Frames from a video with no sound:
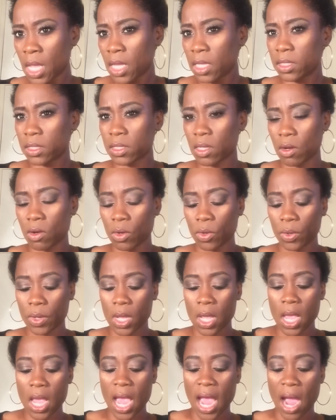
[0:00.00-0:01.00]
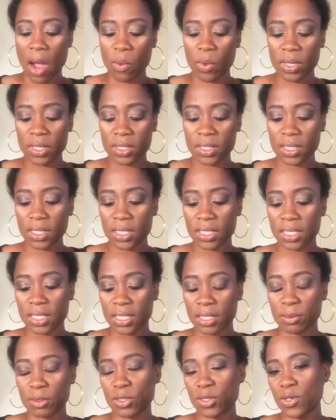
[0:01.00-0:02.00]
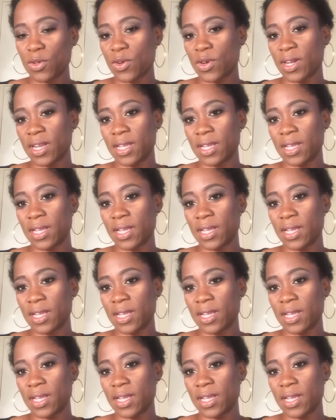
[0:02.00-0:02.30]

So I went to the store,